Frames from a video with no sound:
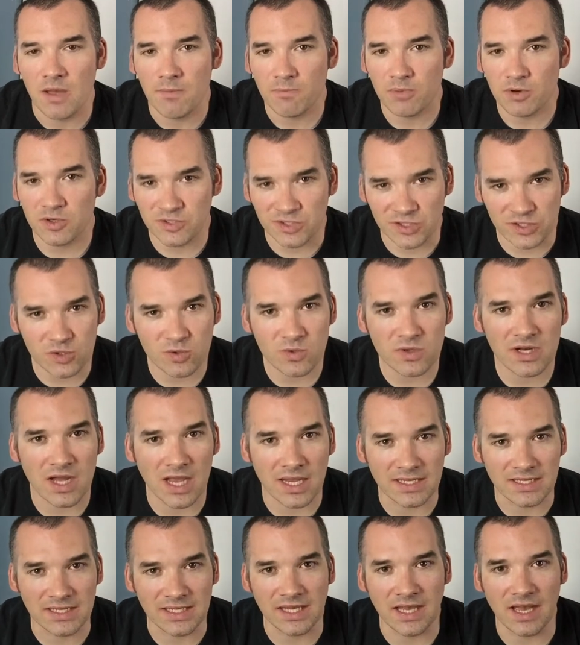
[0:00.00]
pursue an
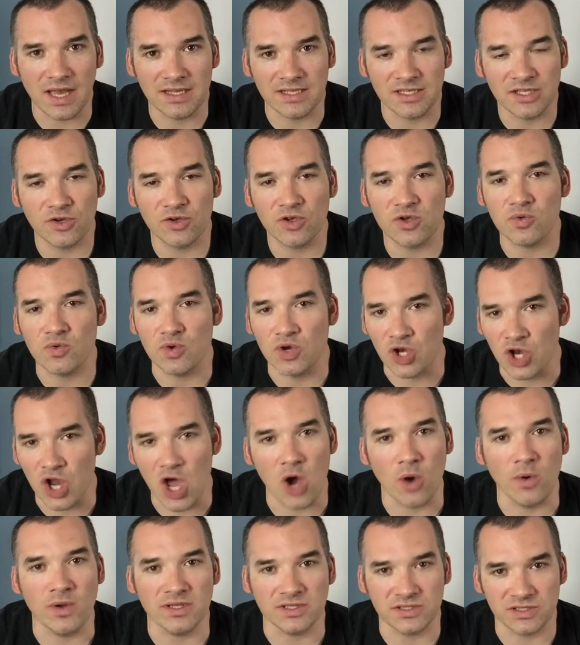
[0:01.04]
idea until you
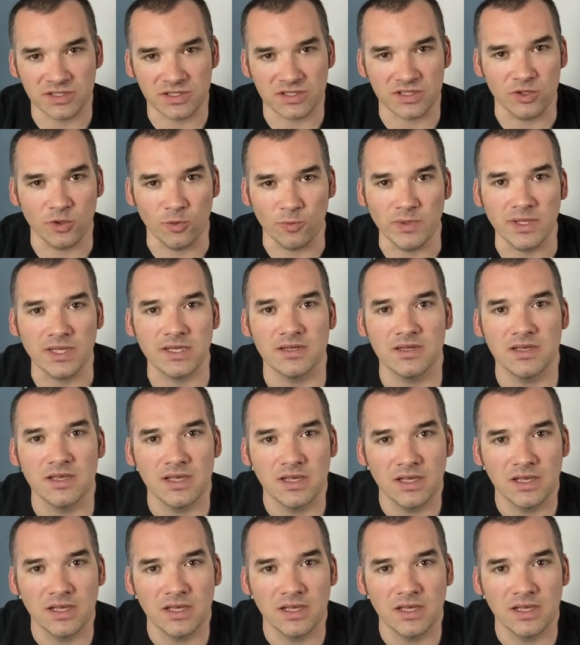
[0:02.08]
know it's stupid.